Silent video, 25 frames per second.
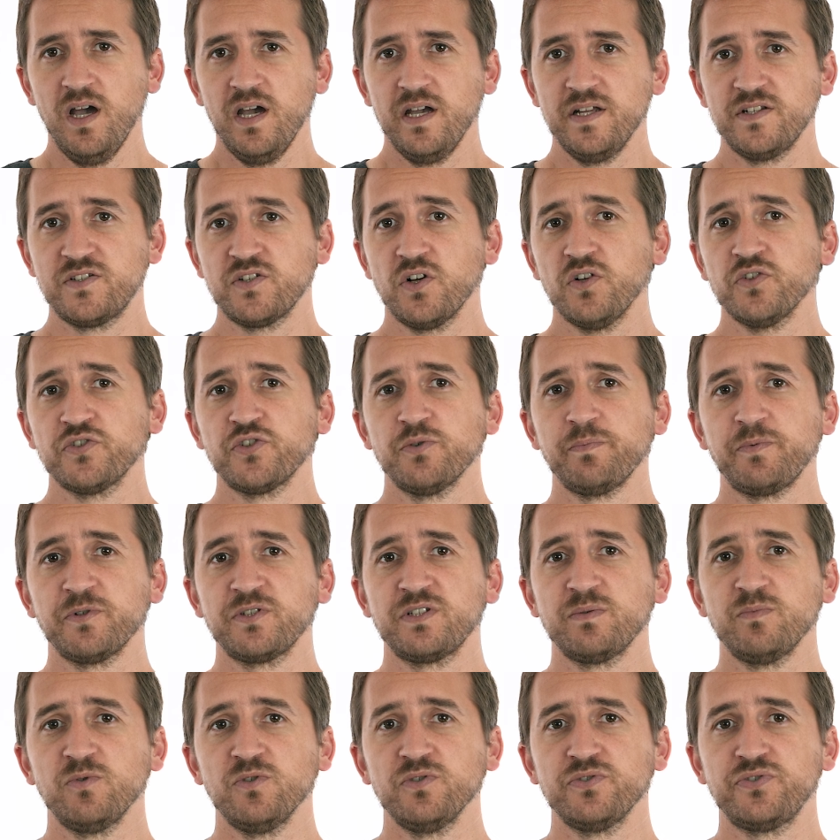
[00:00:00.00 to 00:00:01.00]
It's also
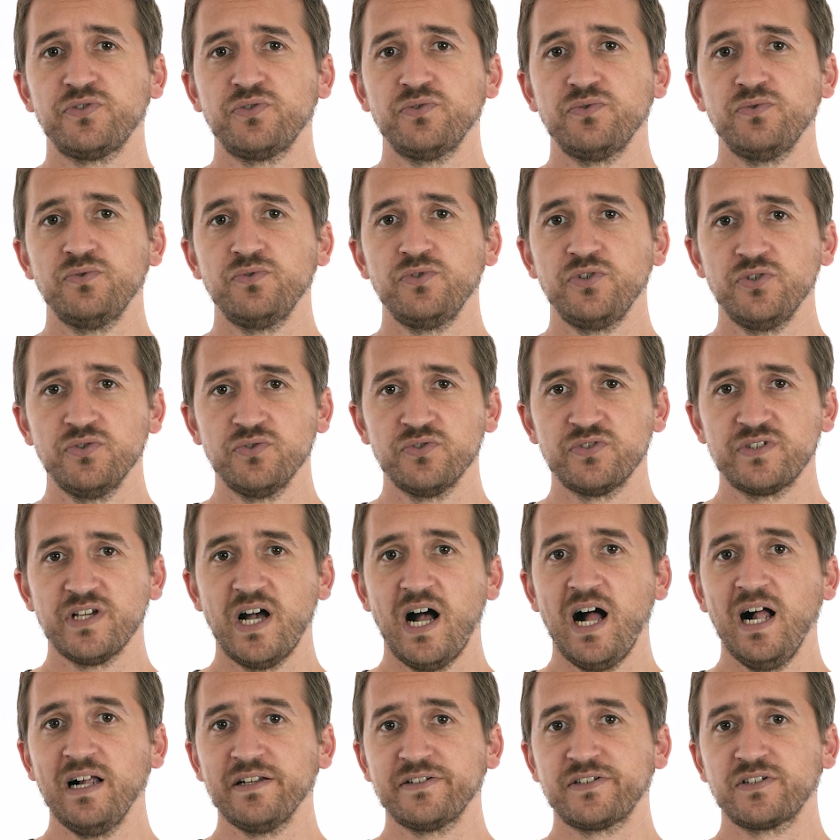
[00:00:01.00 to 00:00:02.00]
possible to use
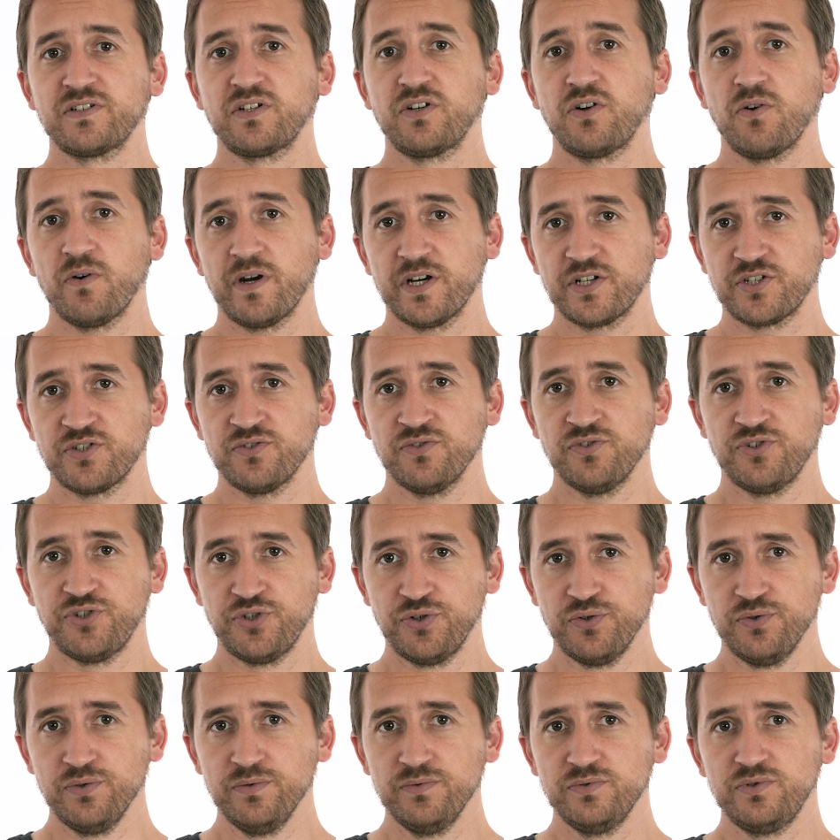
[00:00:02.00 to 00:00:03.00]
alt correction
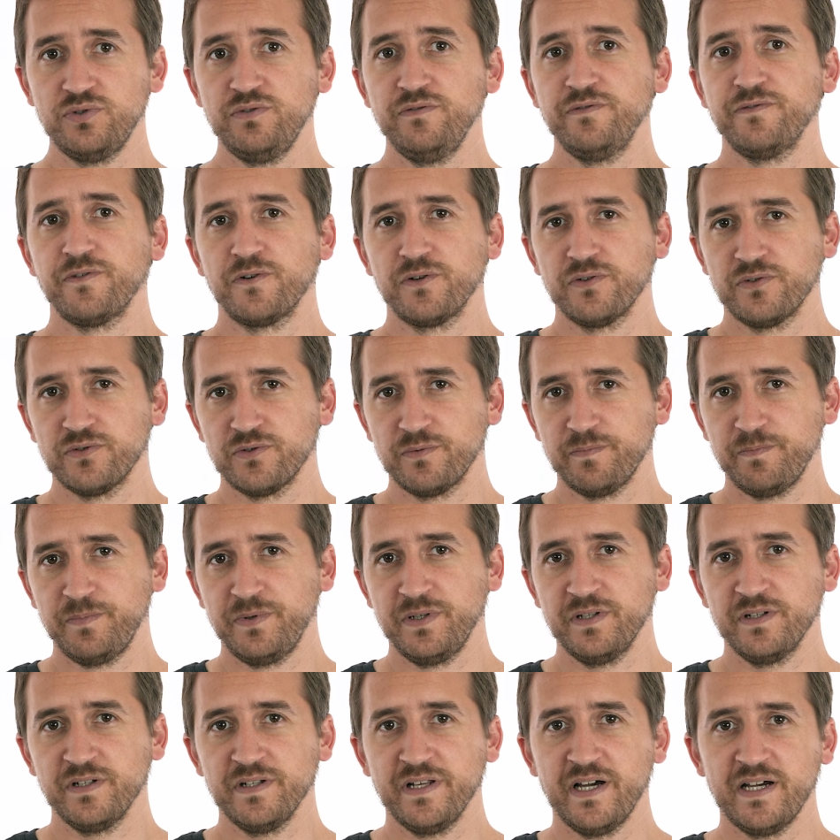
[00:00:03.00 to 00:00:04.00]
2 to further
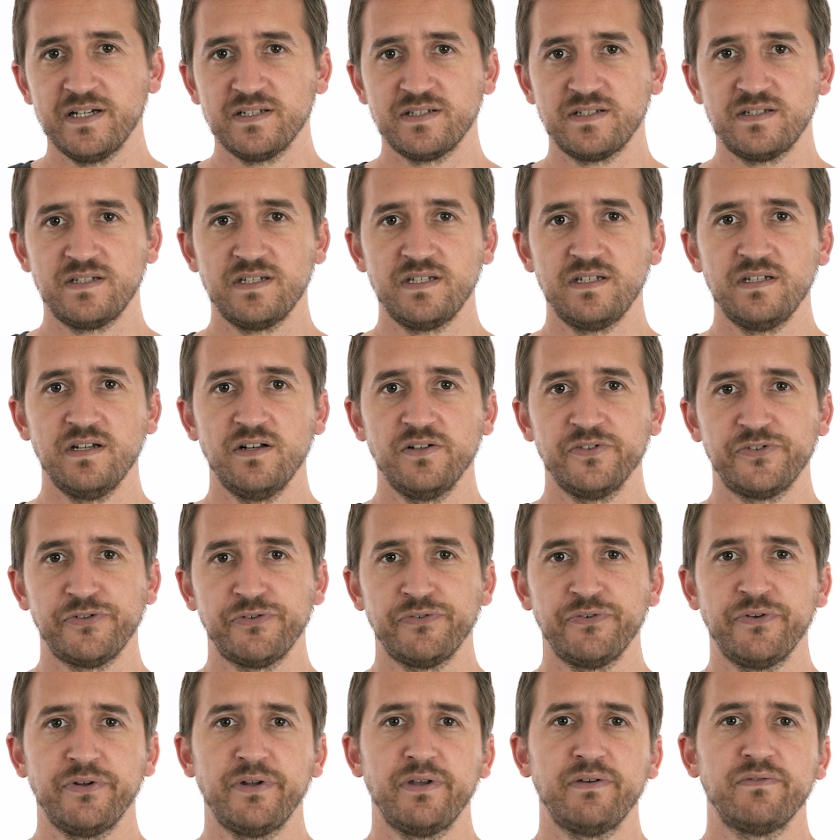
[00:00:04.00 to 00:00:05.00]
penalize the
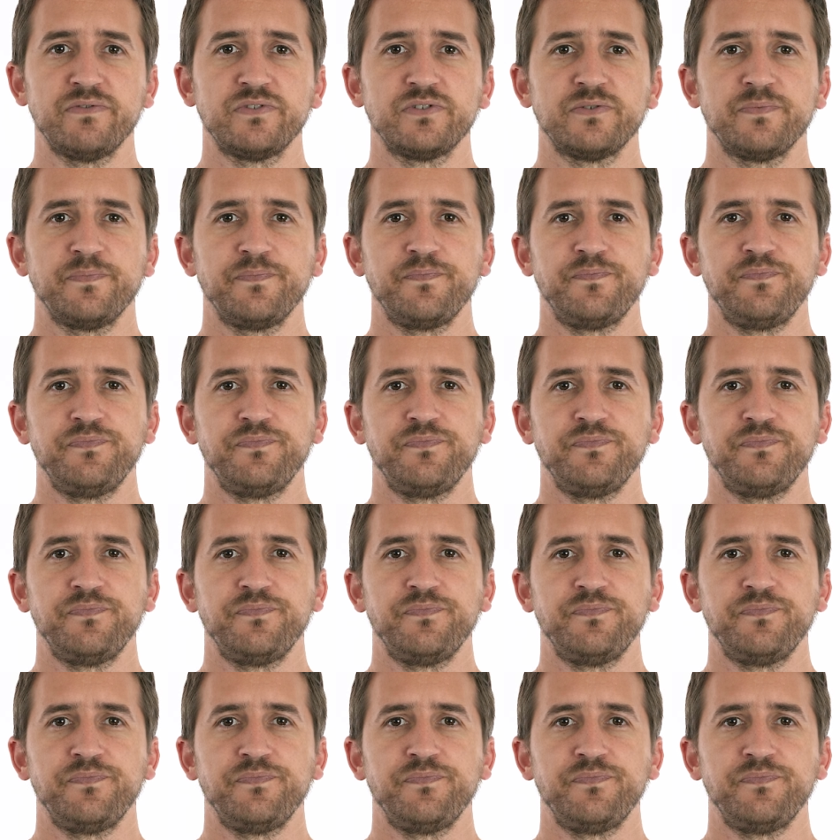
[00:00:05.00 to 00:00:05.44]
alternatives.